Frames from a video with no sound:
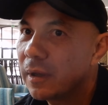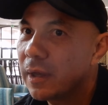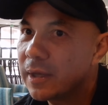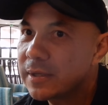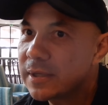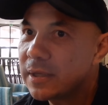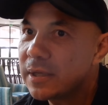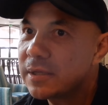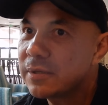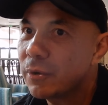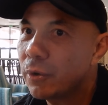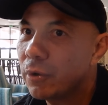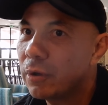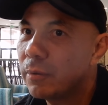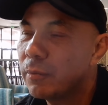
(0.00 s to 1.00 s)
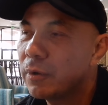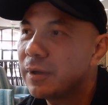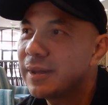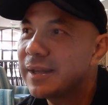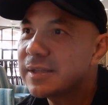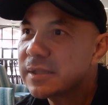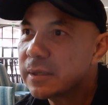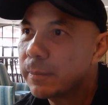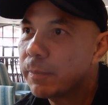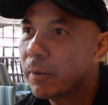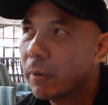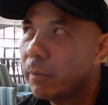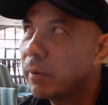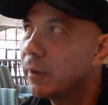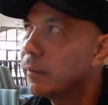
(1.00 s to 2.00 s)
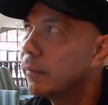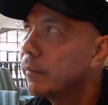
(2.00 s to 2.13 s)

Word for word: Yes, it is early morning. That's the problem.